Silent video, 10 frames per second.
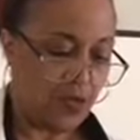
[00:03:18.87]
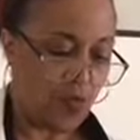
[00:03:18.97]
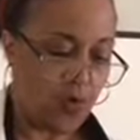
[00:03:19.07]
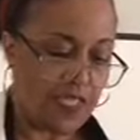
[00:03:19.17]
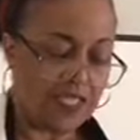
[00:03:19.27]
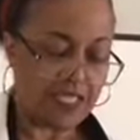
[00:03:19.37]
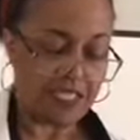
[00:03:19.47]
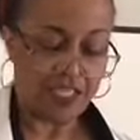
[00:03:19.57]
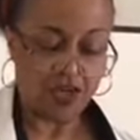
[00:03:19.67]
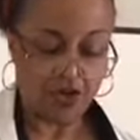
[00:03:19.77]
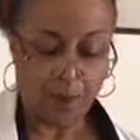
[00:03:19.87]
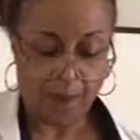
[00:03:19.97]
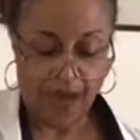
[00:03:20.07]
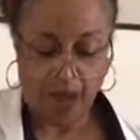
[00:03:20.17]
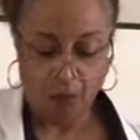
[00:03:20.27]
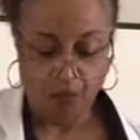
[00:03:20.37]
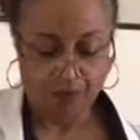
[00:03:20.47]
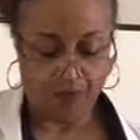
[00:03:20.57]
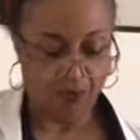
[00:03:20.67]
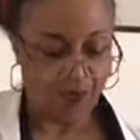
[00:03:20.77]
What is considered a
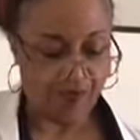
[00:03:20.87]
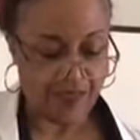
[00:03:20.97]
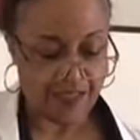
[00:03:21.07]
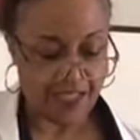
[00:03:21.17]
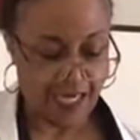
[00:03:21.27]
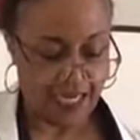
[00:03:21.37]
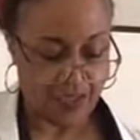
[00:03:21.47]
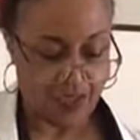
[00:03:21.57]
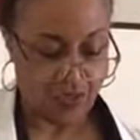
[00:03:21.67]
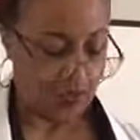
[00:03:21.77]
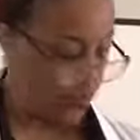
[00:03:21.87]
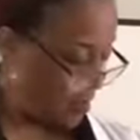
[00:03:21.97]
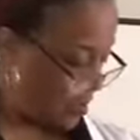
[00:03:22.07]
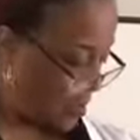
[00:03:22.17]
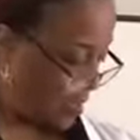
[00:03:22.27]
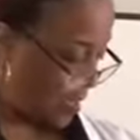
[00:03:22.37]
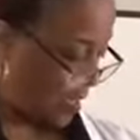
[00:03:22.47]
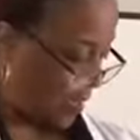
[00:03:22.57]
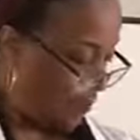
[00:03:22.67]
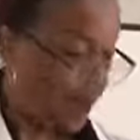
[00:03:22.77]
powerful physiological
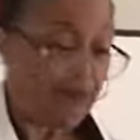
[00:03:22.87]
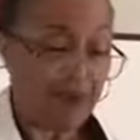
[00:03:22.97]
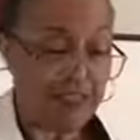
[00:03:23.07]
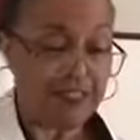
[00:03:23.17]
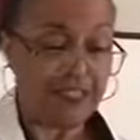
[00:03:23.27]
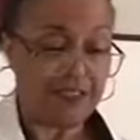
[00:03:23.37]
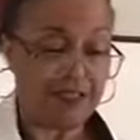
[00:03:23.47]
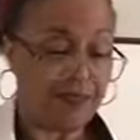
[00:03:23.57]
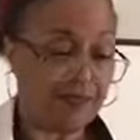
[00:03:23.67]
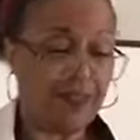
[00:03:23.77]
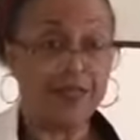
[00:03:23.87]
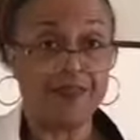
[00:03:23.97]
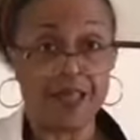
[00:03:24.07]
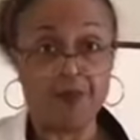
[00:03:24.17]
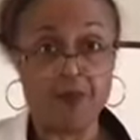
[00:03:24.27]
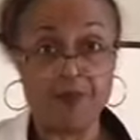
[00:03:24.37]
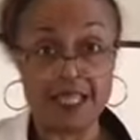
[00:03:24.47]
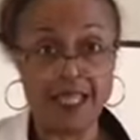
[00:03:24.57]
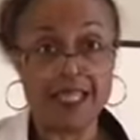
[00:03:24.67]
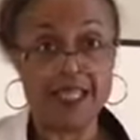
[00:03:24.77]
buffering system? That would
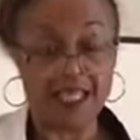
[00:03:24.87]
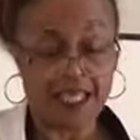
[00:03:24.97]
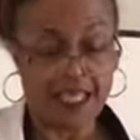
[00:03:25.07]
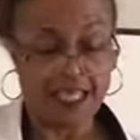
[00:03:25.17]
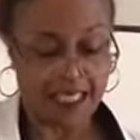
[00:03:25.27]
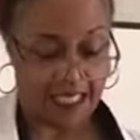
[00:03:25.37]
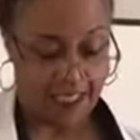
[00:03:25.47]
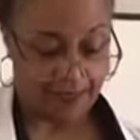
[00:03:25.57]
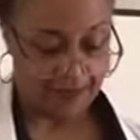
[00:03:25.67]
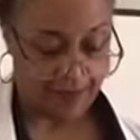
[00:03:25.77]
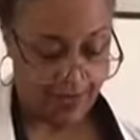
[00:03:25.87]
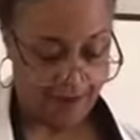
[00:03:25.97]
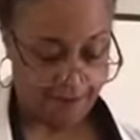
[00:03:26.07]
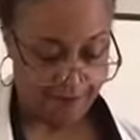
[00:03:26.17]
be the kidney, okay?